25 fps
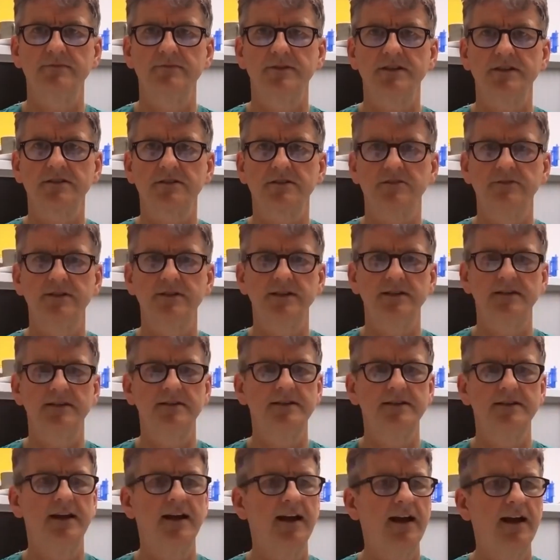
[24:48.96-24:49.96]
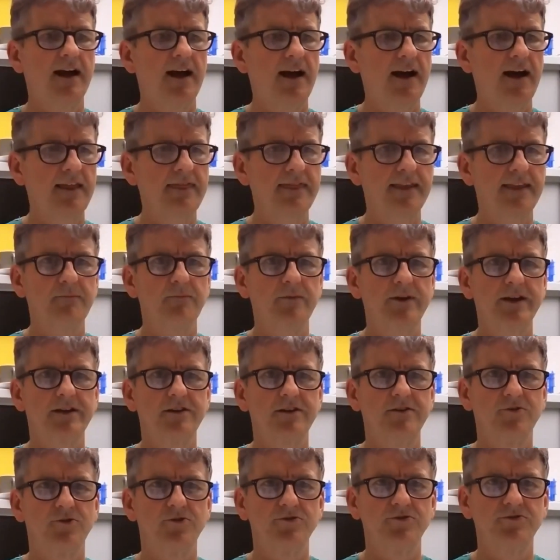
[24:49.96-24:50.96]
my screen, and then we
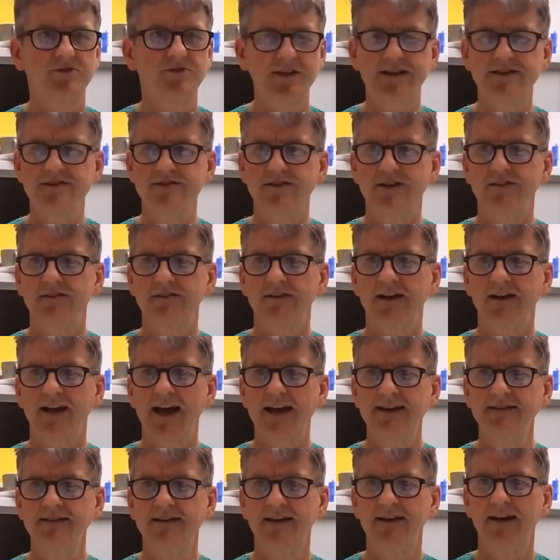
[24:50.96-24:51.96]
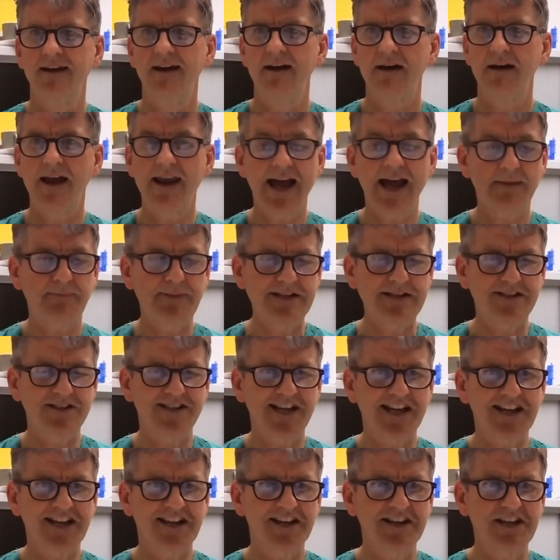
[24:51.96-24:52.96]
can all see each other again. I'm happy to
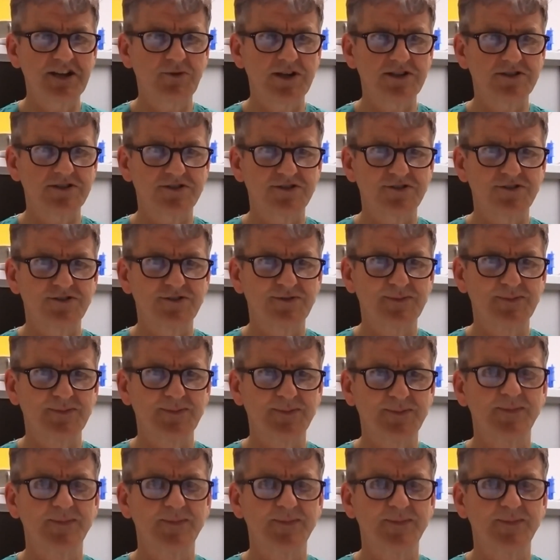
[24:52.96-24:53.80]
take any questions.